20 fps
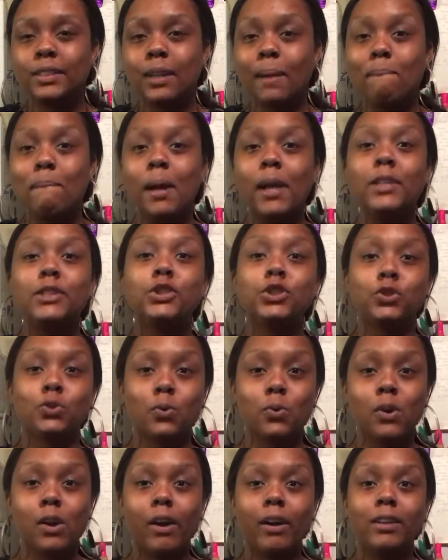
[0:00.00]
make
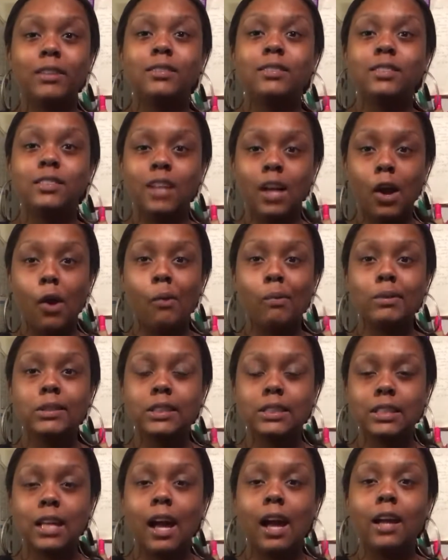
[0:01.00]
sure it
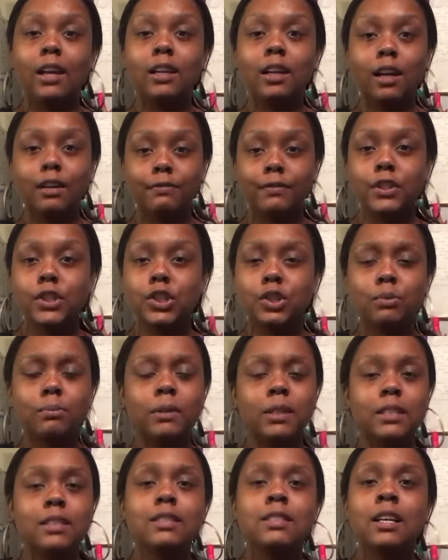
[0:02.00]
was like official,
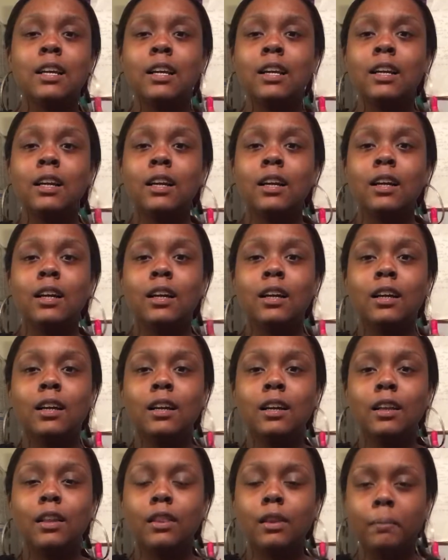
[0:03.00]
because
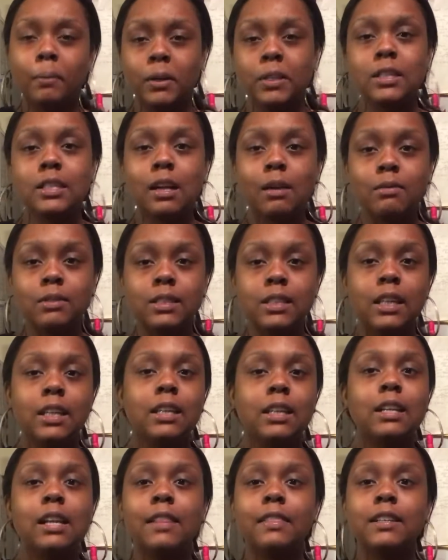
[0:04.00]
the person I was
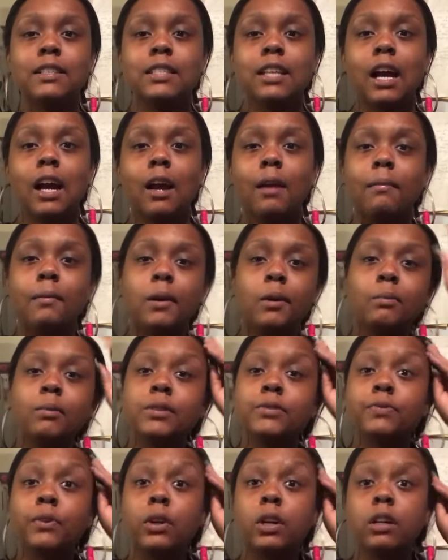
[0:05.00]
dating at the time, it
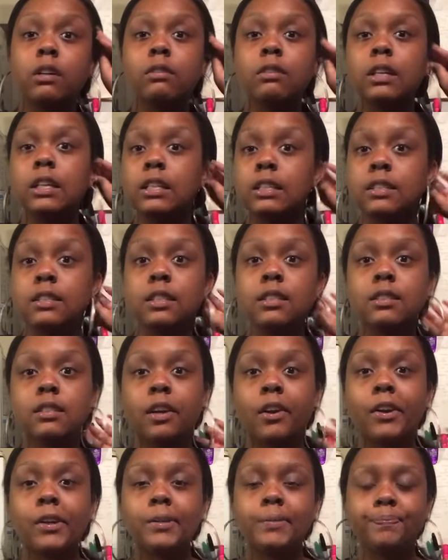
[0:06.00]
was for his
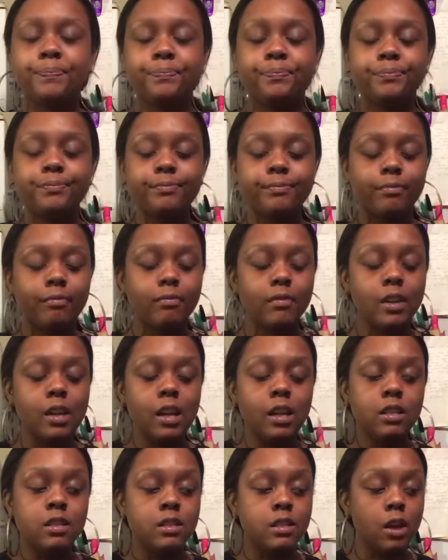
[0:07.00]
sister.
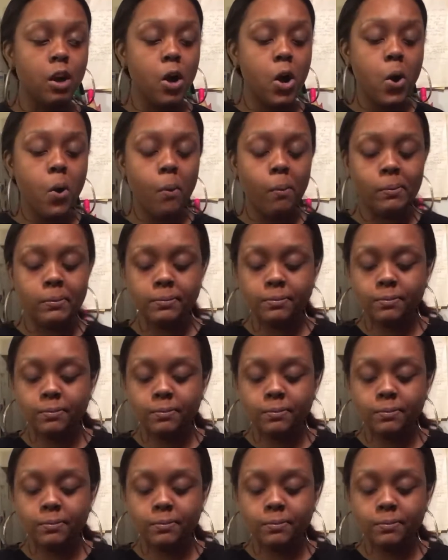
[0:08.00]
So